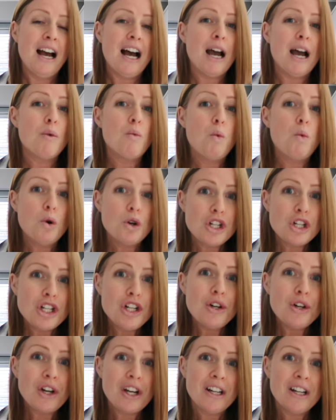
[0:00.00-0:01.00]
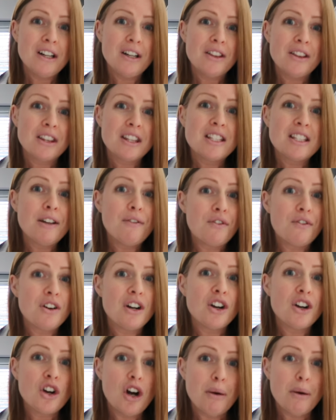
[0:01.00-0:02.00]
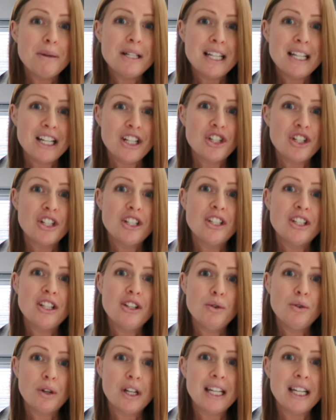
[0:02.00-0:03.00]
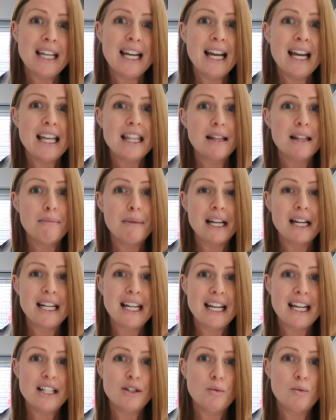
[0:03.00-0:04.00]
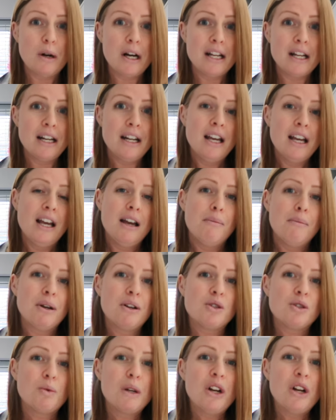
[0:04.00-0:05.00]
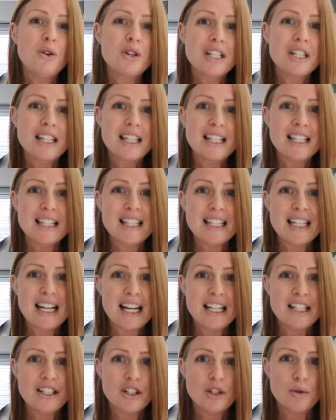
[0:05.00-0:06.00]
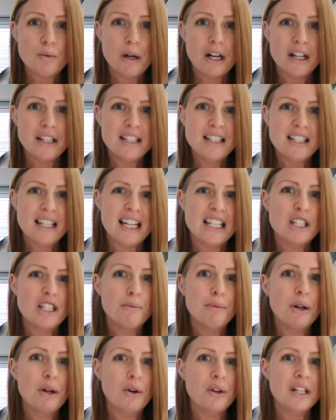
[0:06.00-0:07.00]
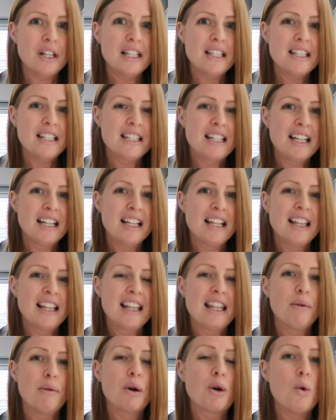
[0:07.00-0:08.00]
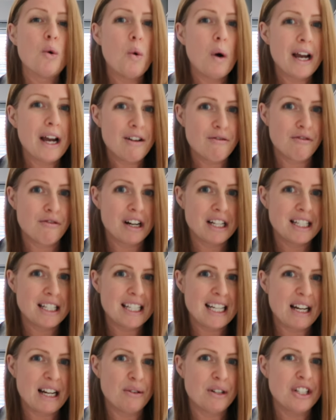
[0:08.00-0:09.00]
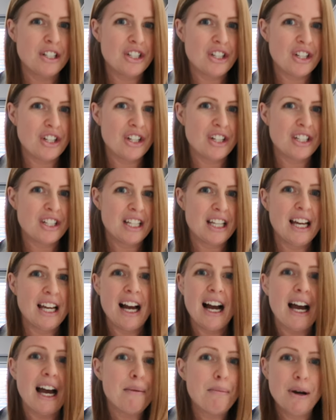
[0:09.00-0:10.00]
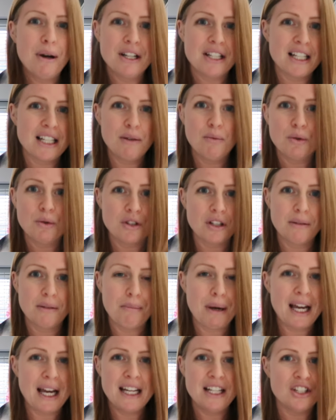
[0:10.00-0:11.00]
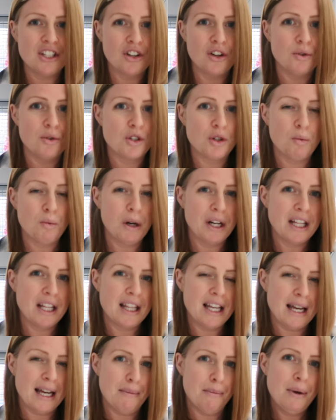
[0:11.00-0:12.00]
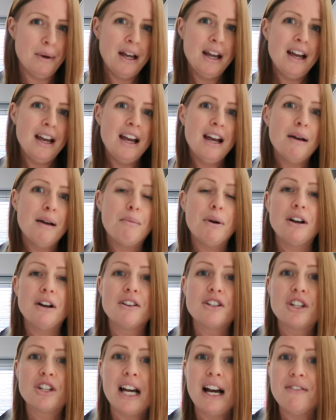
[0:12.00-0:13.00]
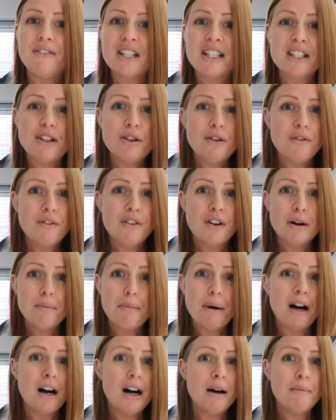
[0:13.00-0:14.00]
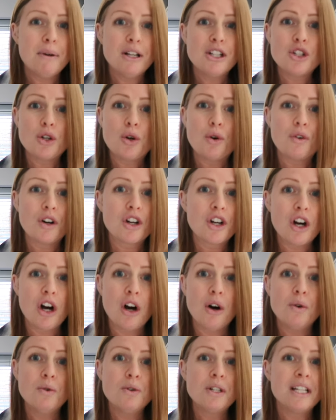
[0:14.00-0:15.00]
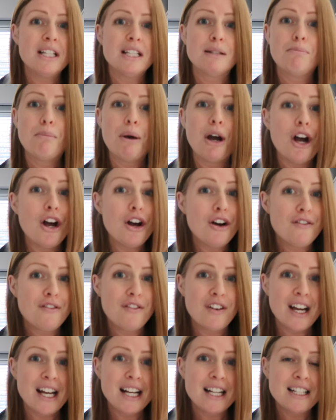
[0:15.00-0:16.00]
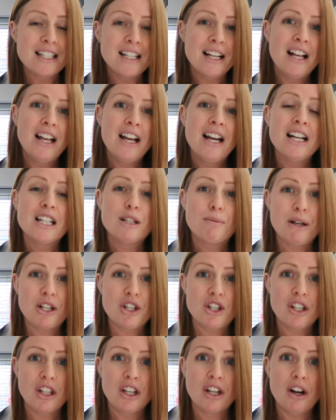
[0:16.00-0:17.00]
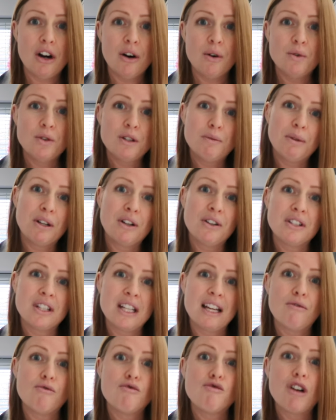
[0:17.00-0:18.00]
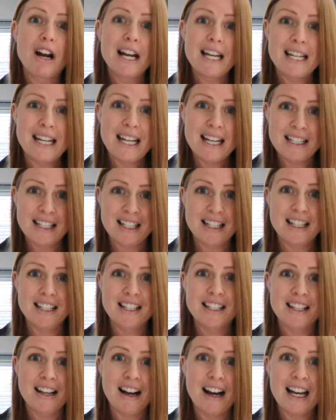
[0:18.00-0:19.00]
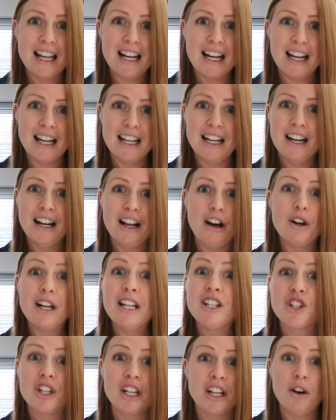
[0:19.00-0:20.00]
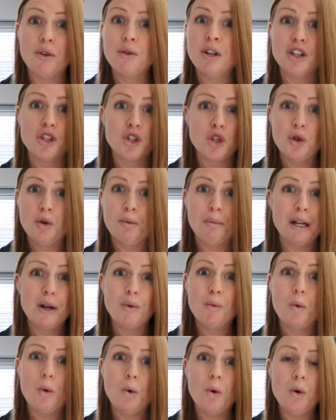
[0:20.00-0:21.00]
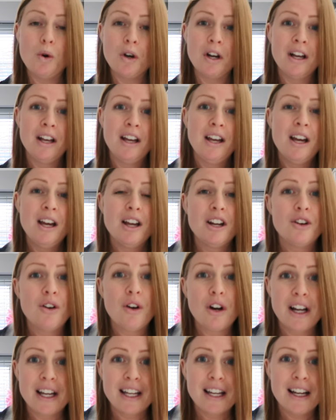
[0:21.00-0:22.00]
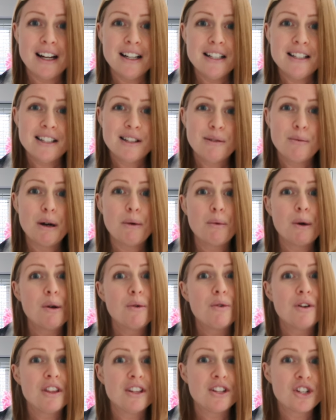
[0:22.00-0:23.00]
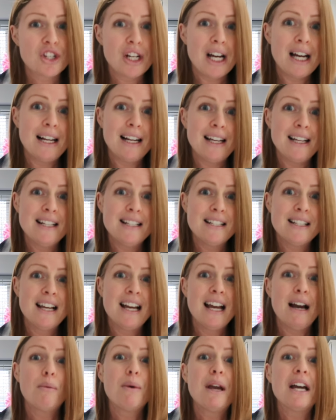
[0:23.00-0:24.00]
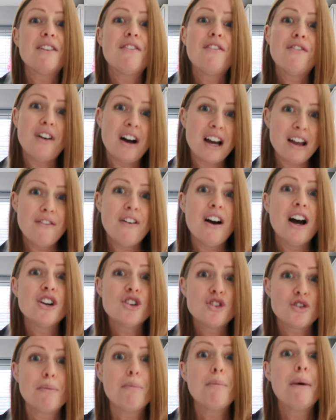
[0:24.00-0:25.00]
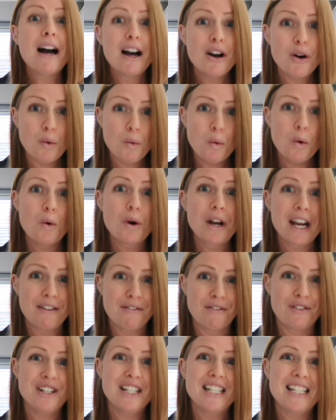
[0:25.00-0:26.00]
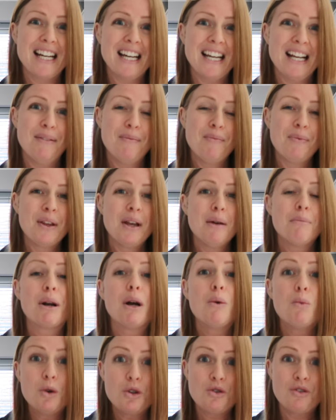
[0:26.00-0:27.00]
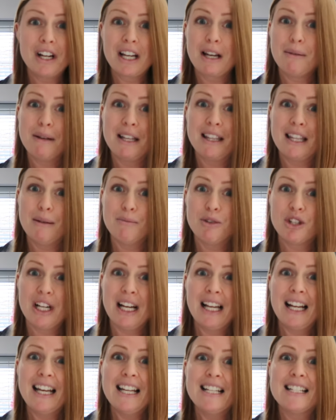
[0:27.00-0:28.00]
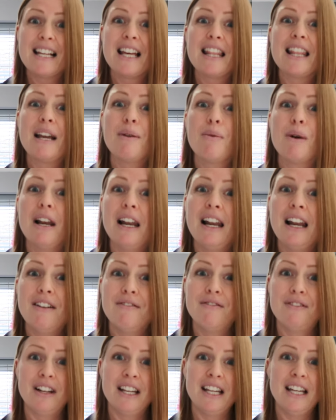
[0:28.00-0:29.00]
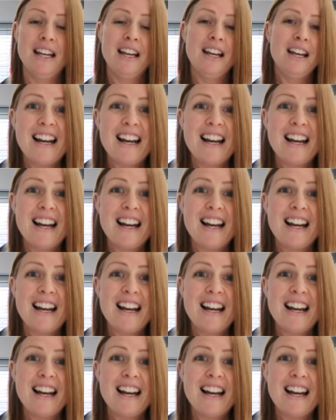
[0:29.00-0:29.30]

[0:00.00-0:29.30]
I would look at different accommodations that you can get in the Minehead one because we looked at the standard ones and to be honest, they were quite run down and dirty. I personally wouldn't pay to go to one of them but to have a silver apartment or a gold is perfect especially the gold because they're right next to the skyline literally on your two minute walk not like us where we were in the chalets and we had a 500 mile walk every day but I would recommend them chalets. They were lovely.